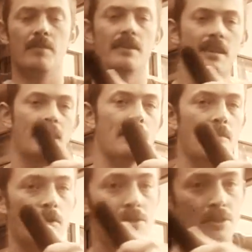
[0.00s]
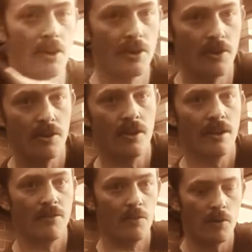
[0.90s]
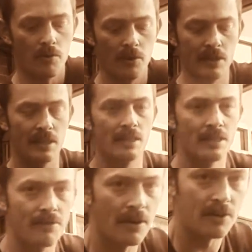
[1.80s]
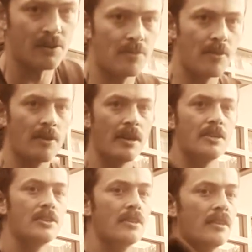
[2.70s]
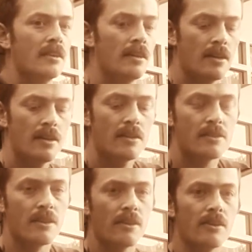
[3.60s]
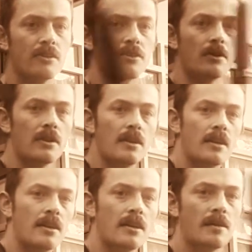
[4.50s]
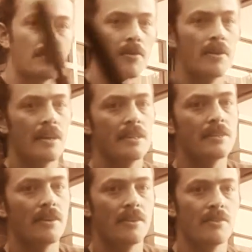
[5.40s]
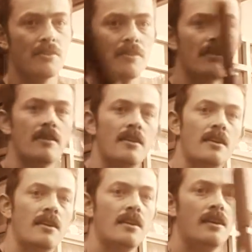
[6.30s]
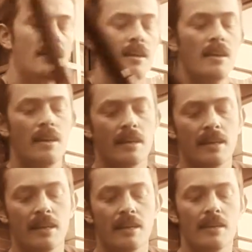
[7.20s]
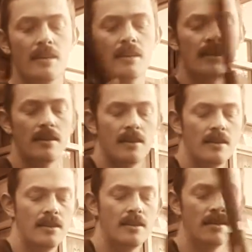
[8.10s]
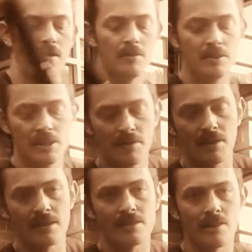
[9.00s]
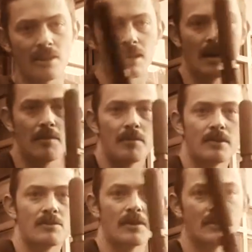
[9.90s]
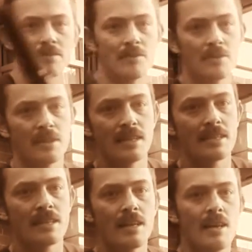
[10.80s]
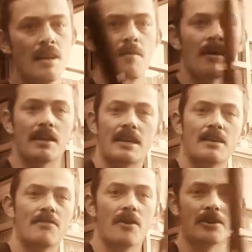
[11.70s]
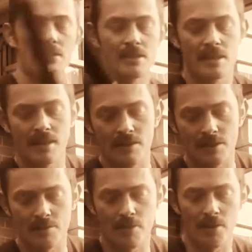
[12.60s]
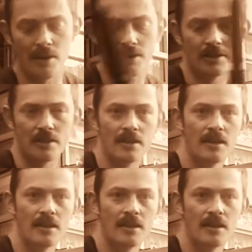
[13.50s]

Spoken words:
get a bit more side on. If you want to really just focus on pronation, side onto it, pronate straight through. Again, I'm achieving a slight cup as well as I'm doing this, but the key focus here is the pronation.